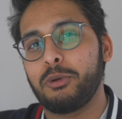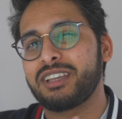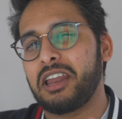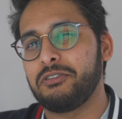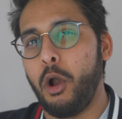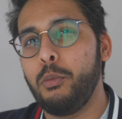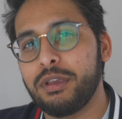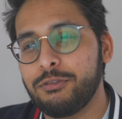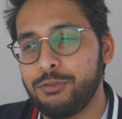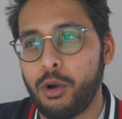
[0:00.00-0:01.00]
was kind of
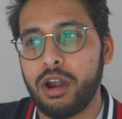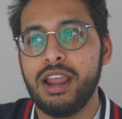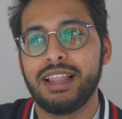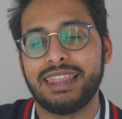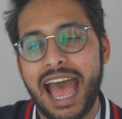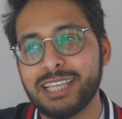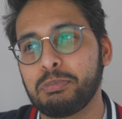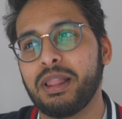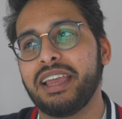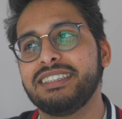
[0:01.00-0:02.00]
hoping for,
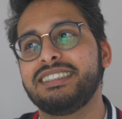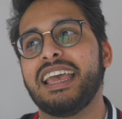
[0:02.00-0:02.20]
last place